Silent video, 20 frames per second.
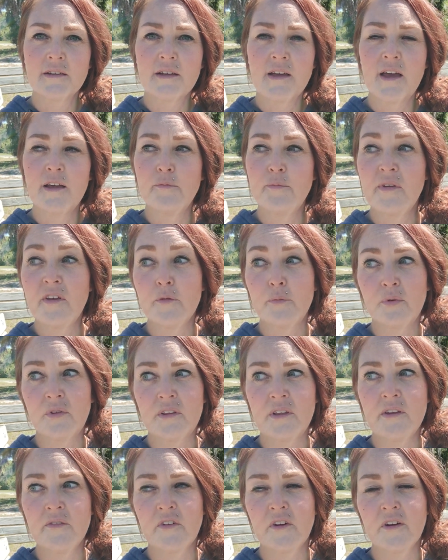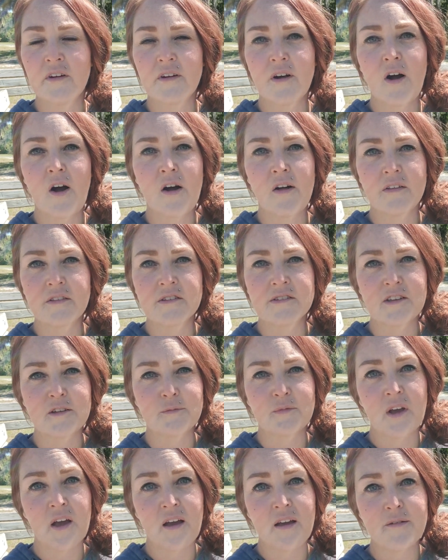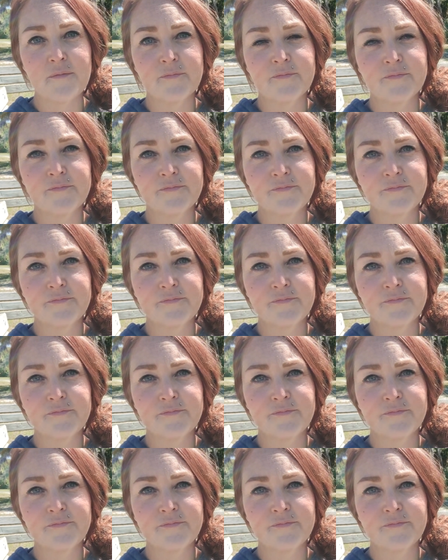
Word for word: And be a believer all at the same time.